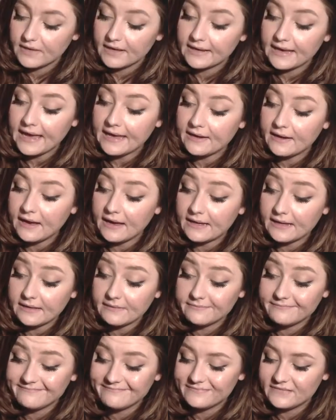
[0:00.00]
Again, I
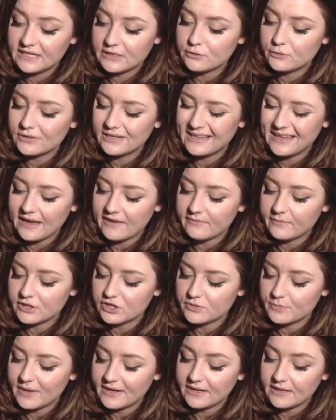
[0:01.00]
didn't really have
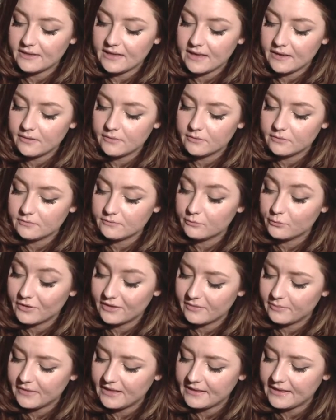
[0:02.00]
much money
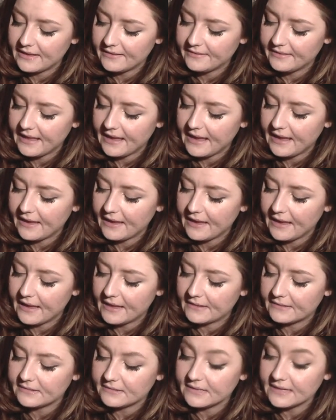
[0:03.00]
with me that day,
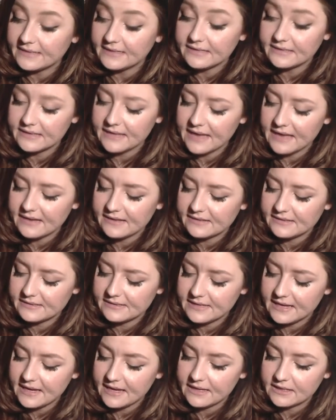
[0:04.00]
and I didn't get it in
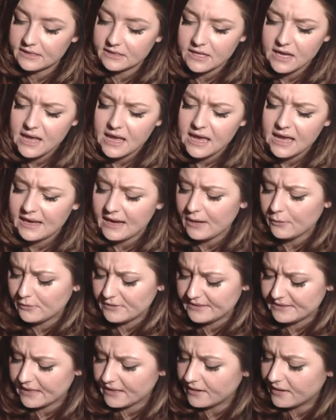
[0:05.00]
the end. And I
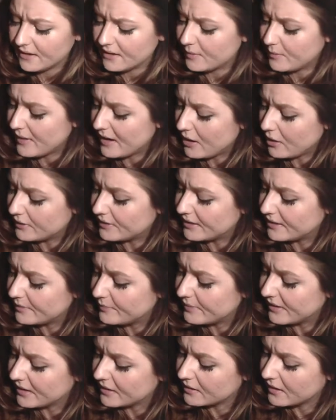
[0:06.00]
was thinking about
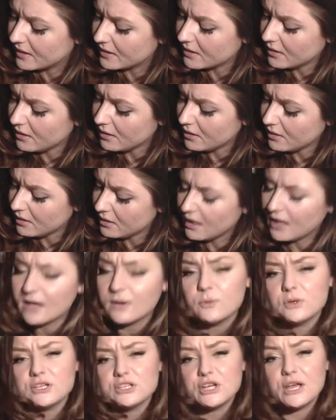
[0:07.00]
it, being like, oh, I
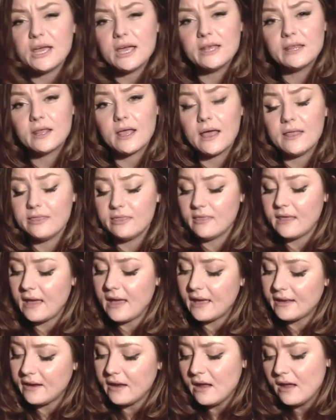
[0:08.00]
wish I had got
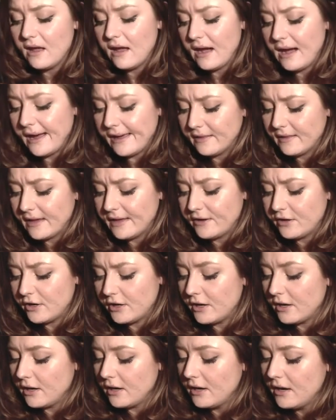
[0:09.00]
that
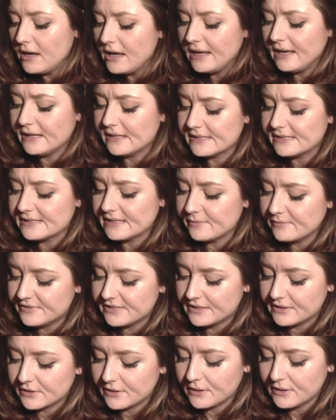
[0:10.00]
highlighter, and it's
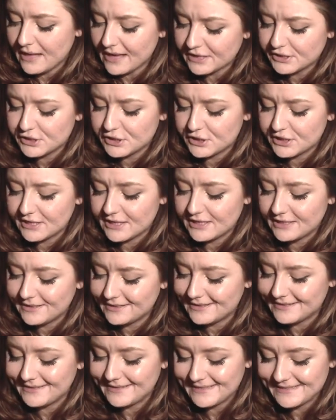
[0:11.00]
limited
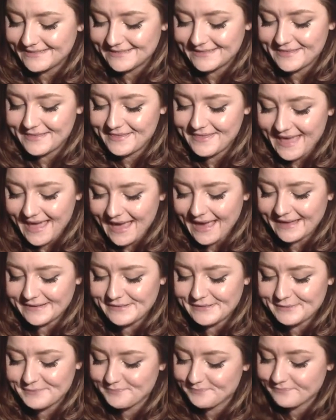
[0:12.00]
collection, and this and that.